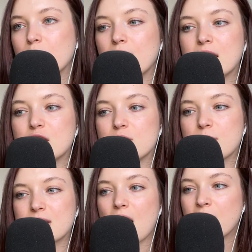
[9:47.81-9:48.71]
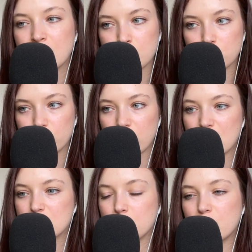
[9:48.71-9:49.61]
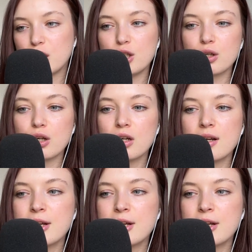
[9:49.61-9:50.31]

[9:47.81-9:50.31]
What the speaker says: relationship is the honeymoon phase, where you're